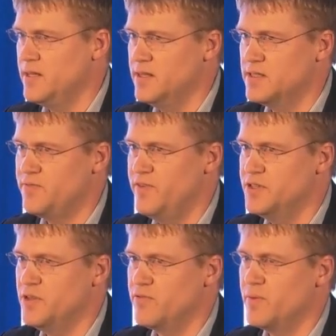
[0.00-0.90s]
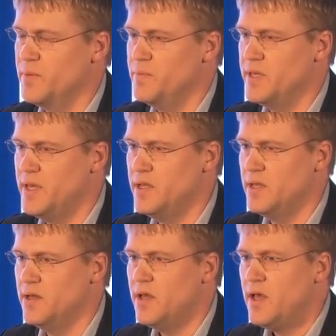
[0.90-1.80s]
in this vision from the
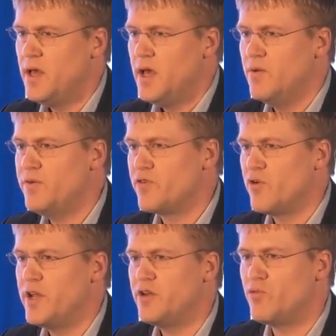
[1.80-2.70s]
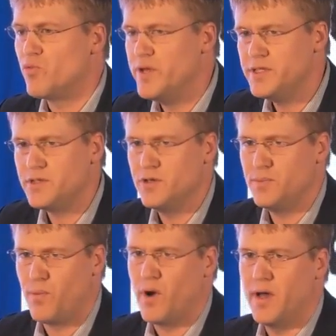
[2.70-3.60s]
beginning. And we've created
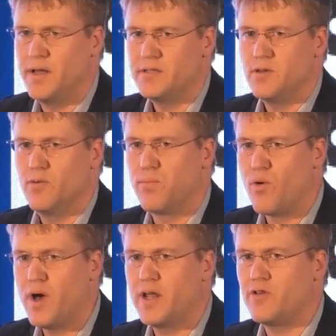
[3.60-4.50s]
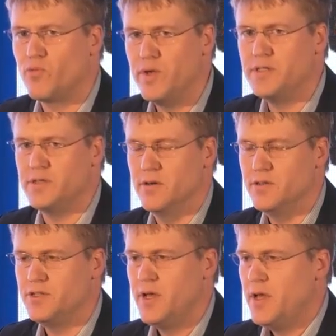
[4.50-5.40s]
research products, or product
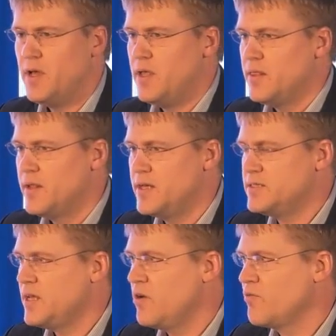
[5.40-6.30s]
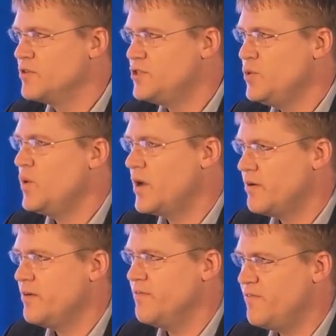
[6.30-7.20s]
research, that has done over
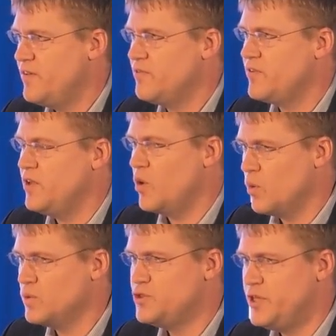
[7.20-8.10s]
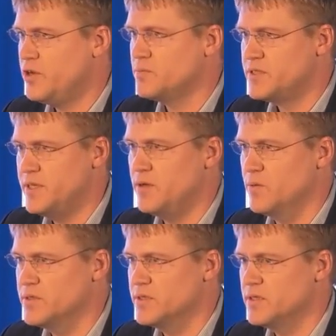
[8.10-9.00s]
250 whole genome
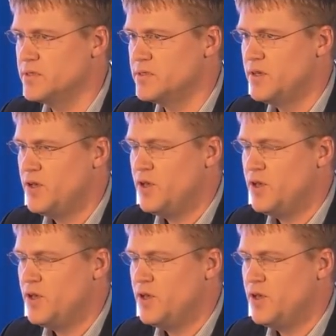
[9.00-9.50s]
sequences